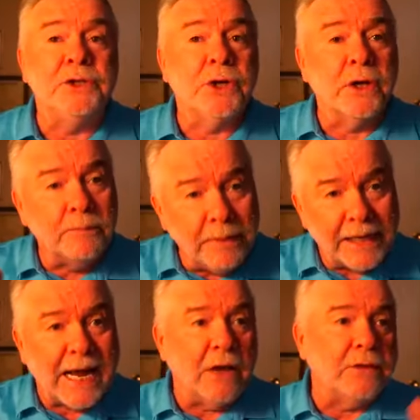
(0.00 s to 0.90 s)
you're going to
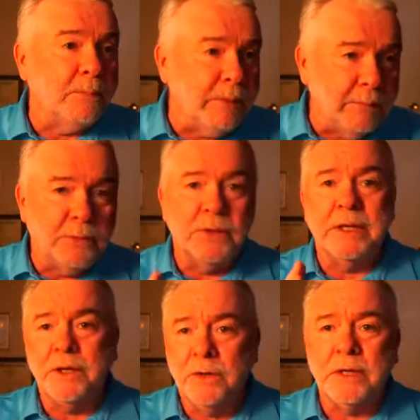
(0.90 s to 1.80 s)
pick out the people
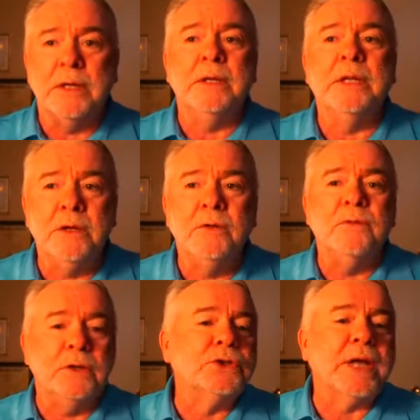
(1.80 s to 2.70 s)
that you can that you
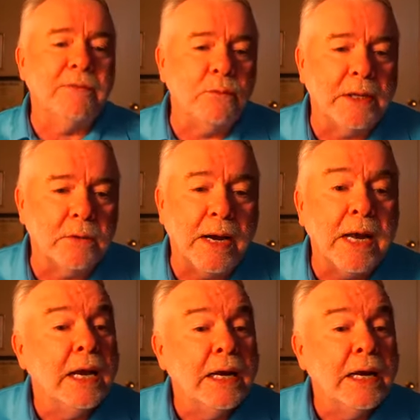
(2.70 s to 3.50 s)
feel safe with, right?